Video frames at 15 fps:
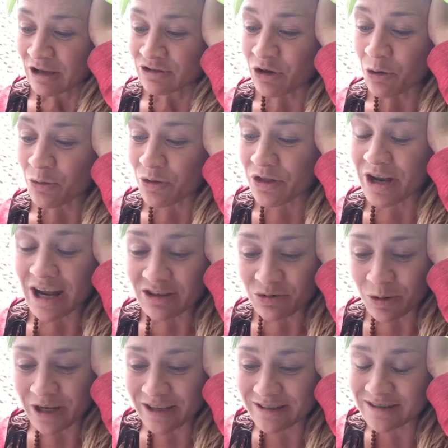So the next
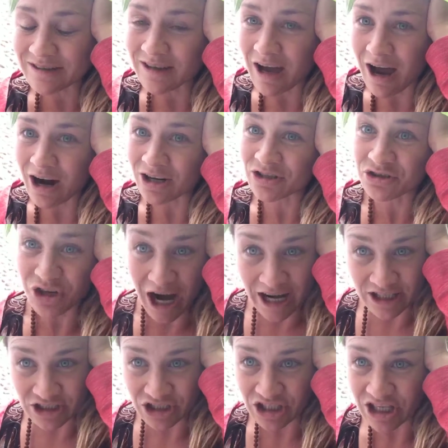one is our
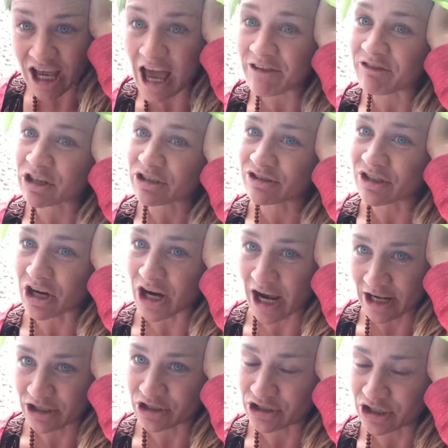strategy versus our
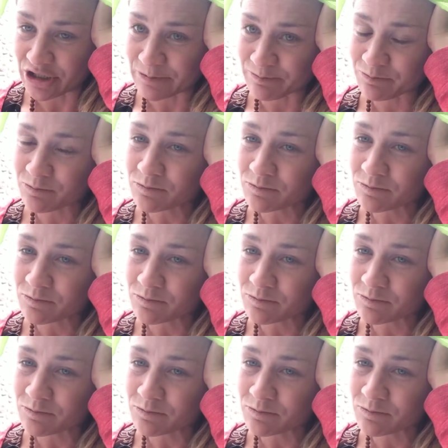energy.